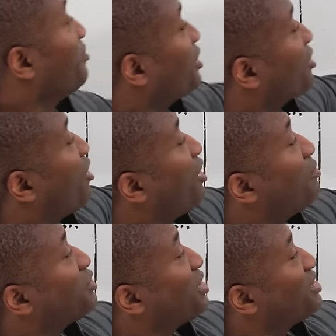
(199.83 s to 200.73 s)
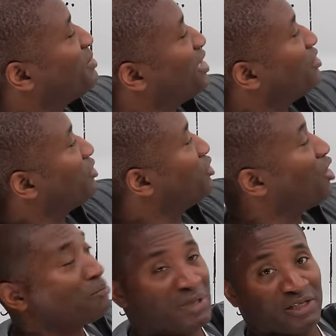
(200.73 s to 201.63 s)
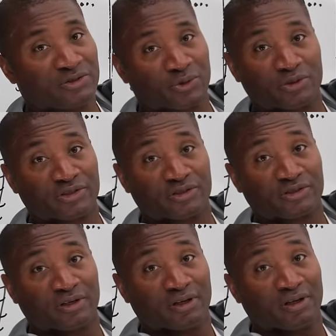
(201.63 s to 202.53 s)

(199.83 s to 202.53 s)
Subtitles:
But carbs, they mean not meat sources.